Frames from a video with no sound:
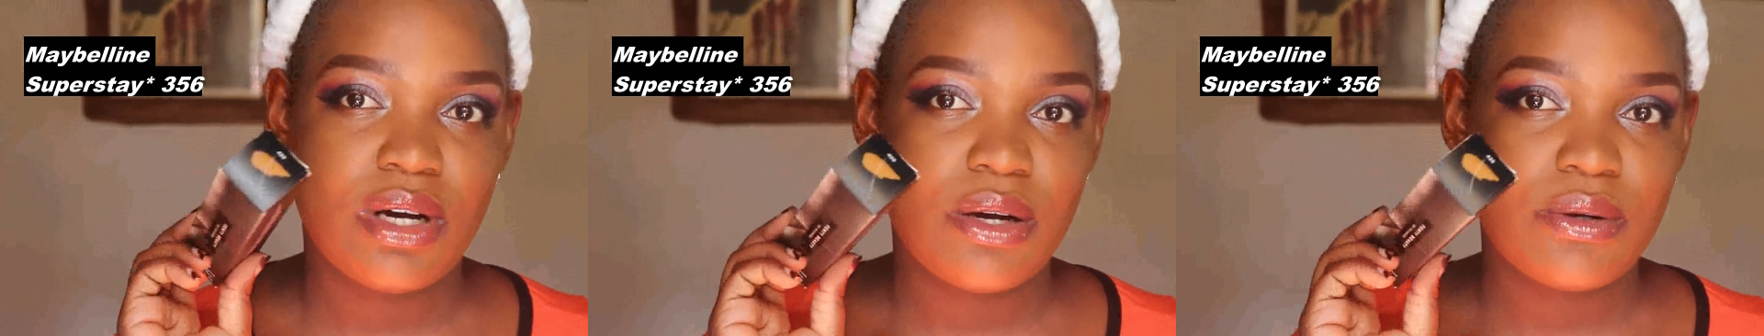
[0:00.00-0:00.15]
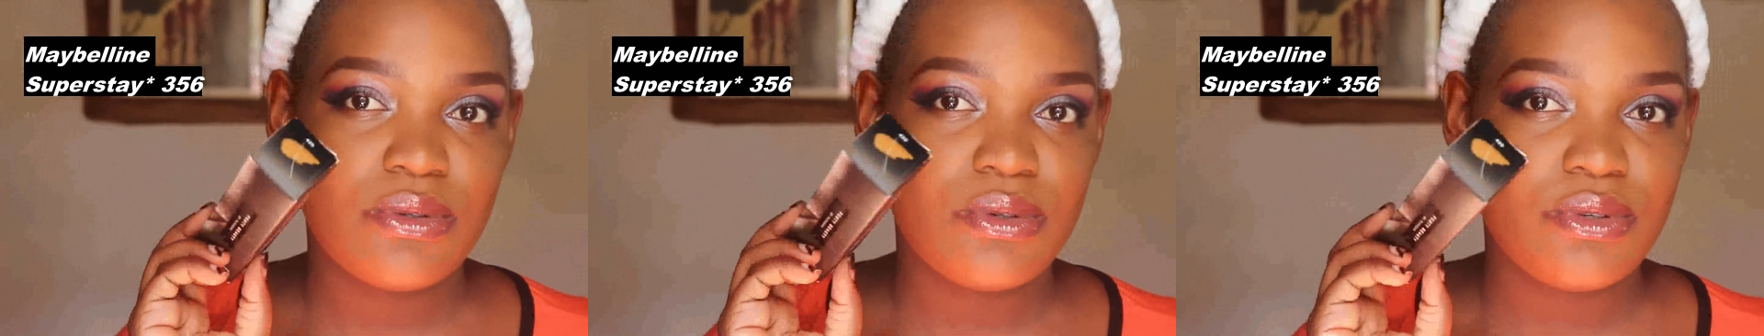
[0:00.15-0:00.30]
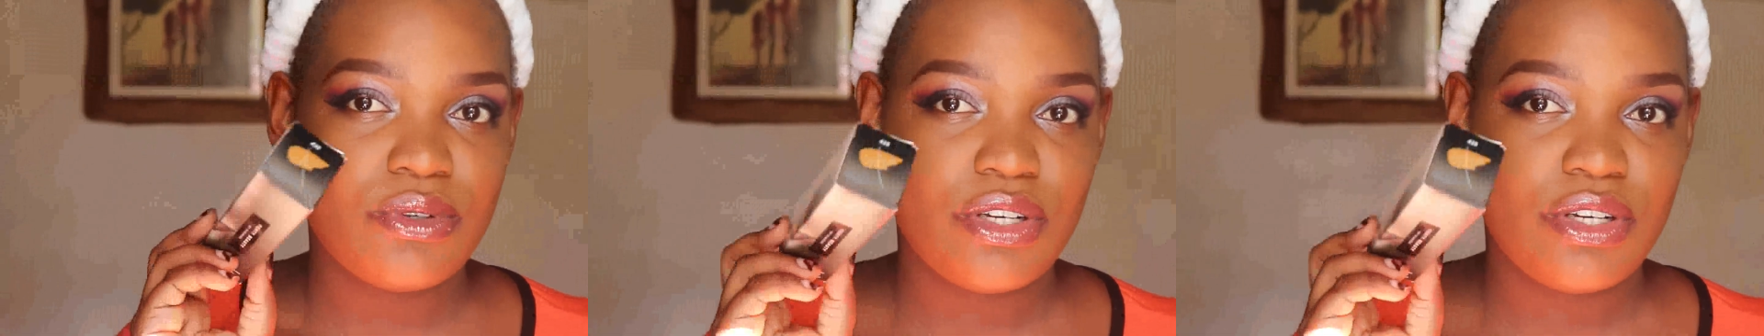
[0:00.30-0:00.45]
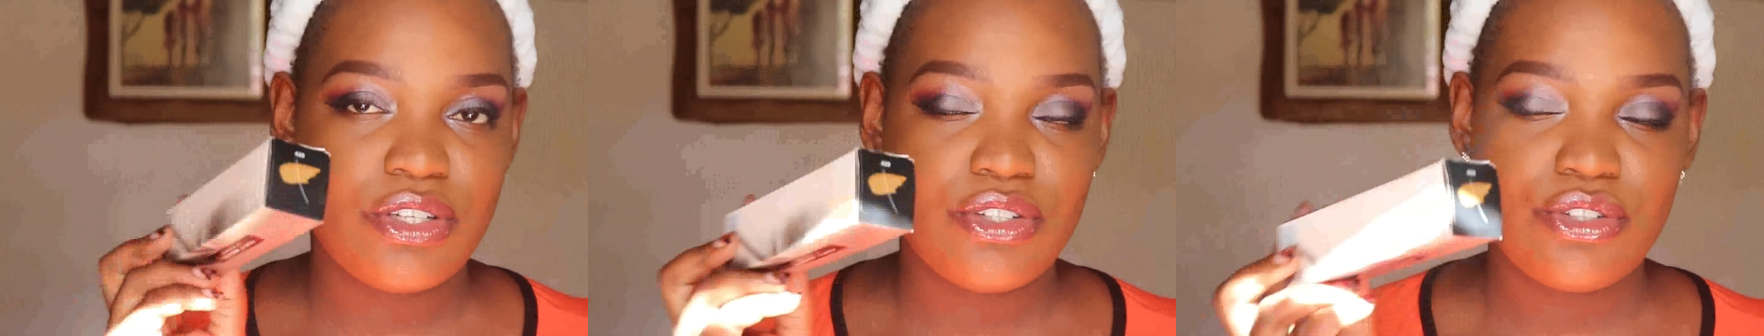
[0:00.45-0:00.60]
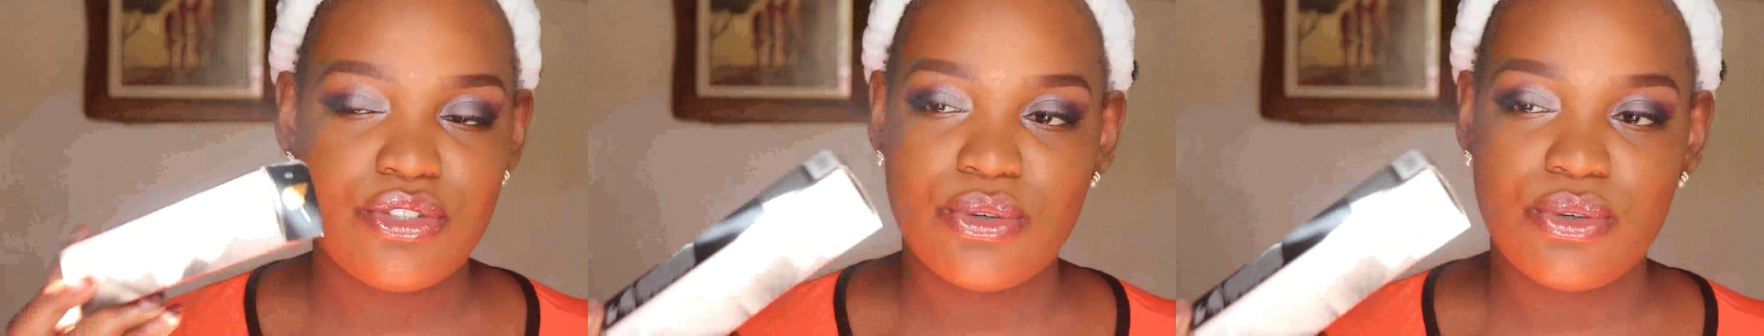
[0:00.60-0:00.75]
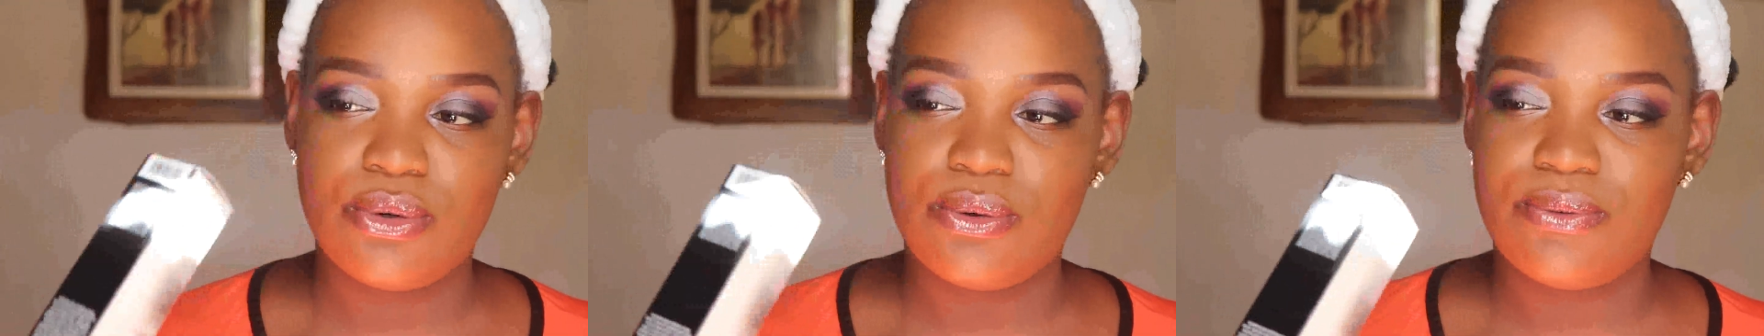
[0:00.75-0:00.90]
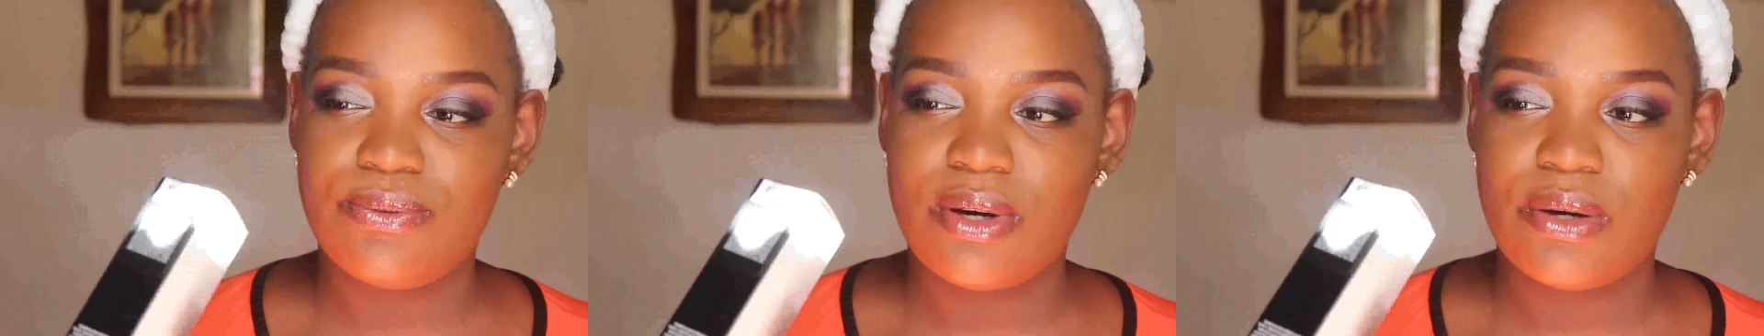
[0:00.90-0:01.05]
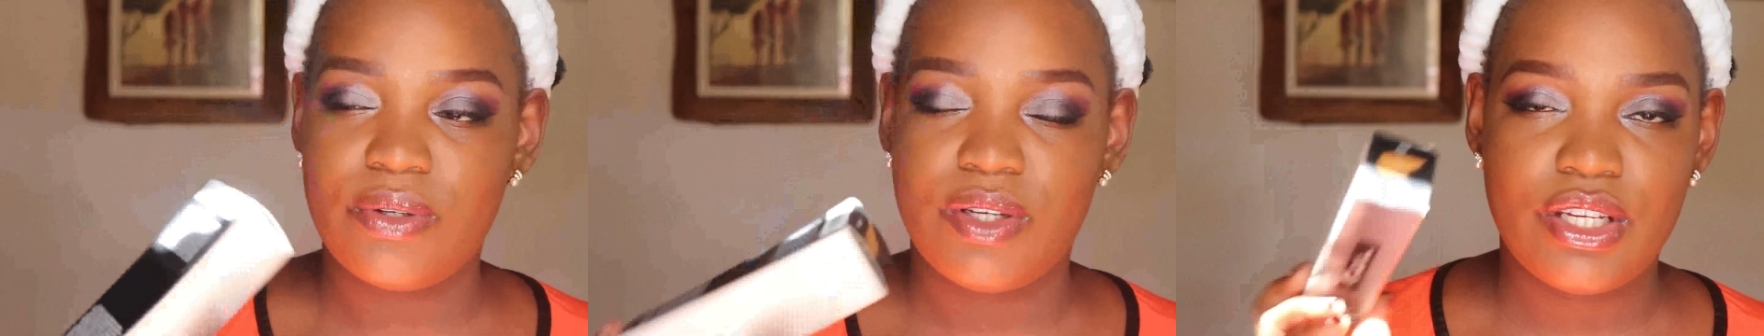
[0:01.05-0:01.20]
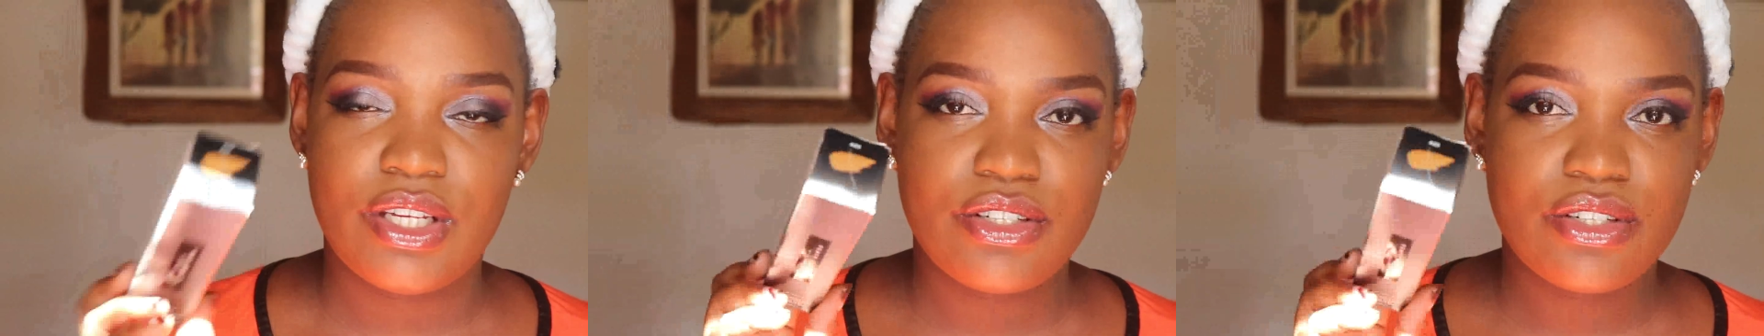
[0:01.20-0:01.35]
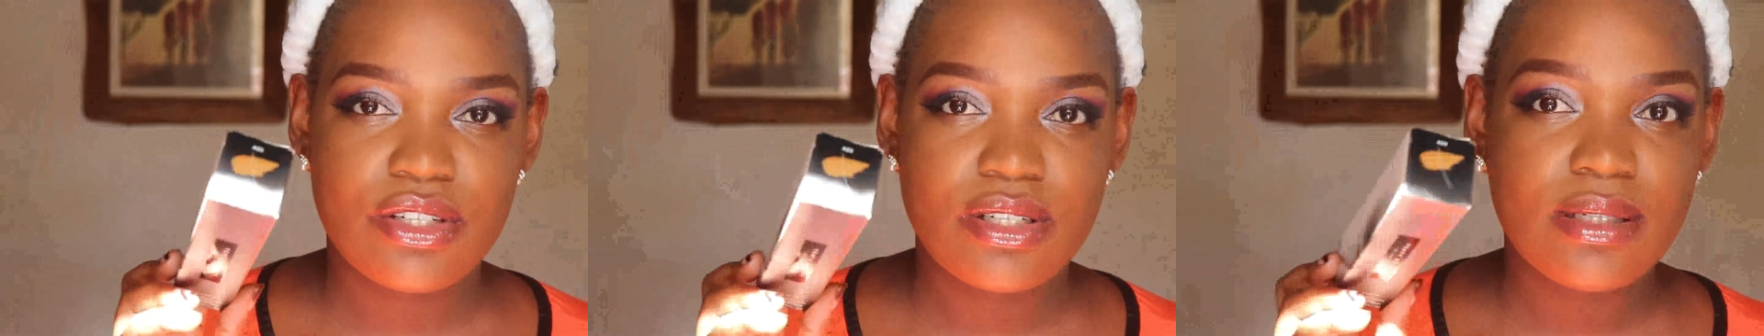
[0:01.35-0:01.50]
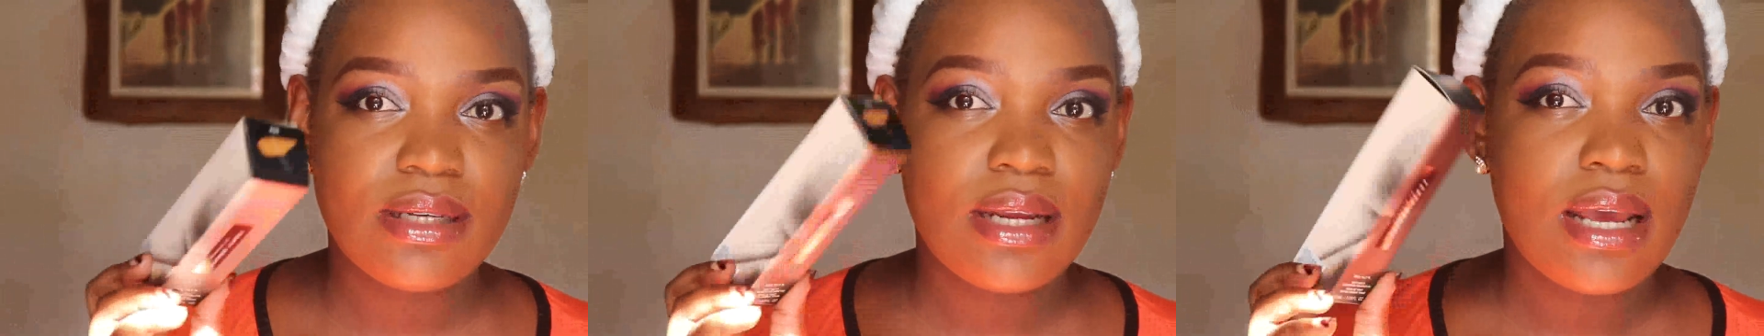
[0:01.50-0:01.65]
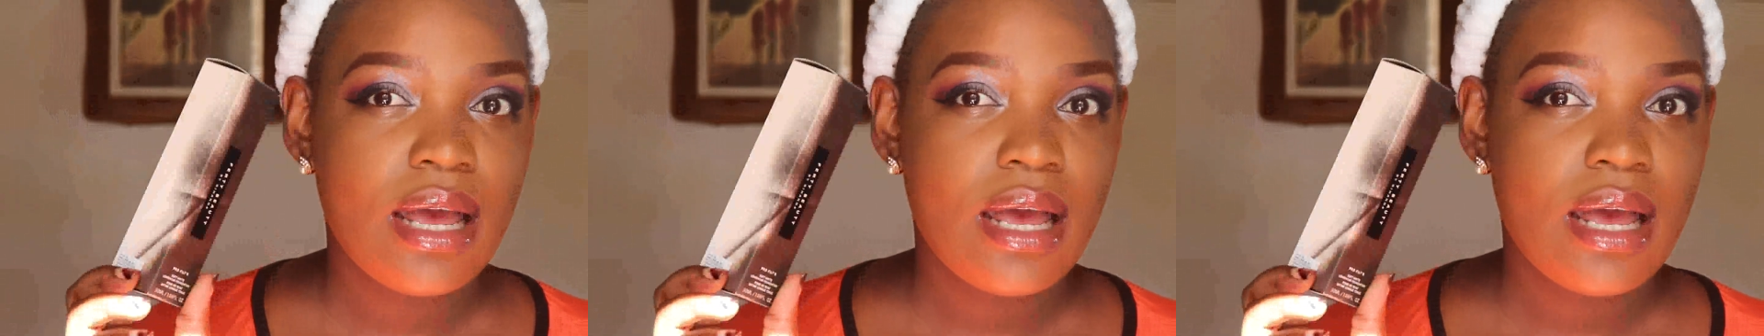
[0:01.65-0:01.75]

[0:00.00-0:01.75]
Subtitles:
how to range your foundation.